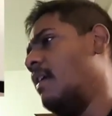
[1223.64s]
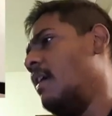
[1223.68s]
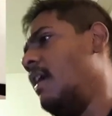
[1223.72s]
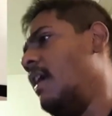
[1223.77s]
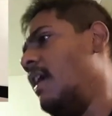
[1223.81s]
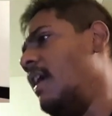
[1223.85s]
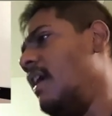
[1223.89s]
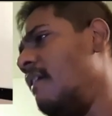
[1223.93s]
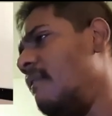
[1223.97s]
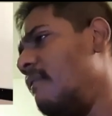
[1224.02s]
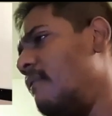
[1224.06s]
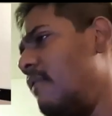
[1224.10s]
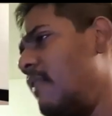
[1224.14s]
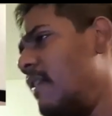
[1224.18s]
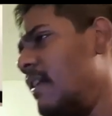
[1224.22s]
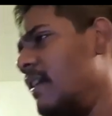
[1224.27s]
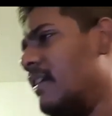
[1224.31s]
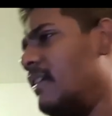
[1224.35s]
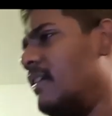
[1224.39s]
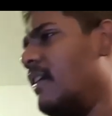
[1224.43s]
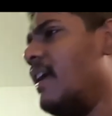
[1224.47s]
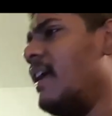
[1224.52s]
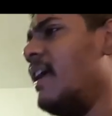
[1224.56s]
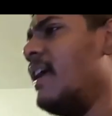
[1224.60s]

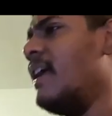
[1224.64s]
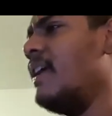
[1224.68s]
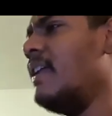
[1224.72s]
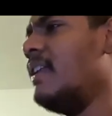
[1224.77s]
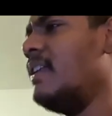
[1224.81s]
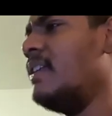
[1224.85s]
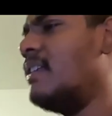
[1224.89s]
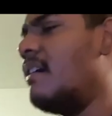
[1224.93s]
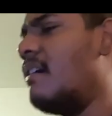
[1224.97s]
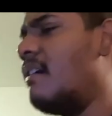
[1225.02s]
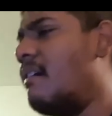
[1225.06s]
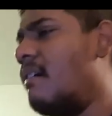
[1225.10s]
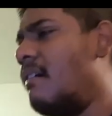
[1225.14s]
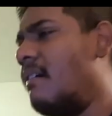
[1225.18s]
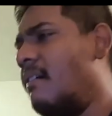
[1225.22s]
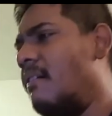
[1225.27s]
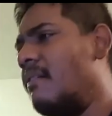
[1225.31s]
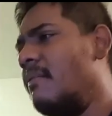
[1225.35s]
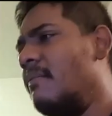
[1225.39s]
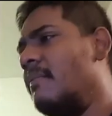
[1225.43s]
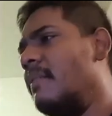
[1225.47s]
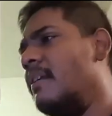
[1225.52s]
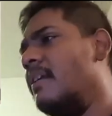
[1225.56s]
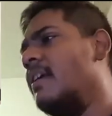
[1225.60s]
Every great
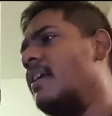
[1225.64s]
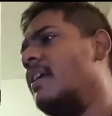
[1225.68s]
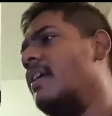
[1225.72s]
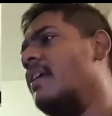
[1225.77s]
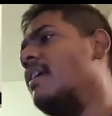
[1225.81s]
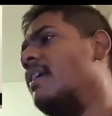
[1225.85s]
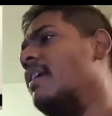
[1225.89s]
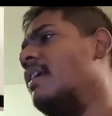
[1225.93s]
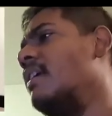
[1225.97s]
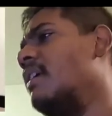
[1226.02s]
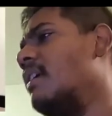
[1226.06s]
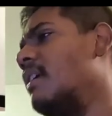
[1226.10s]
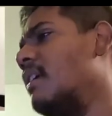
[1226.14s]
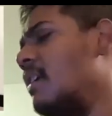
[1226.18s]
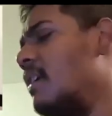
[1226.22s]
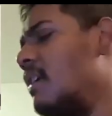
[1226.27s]
army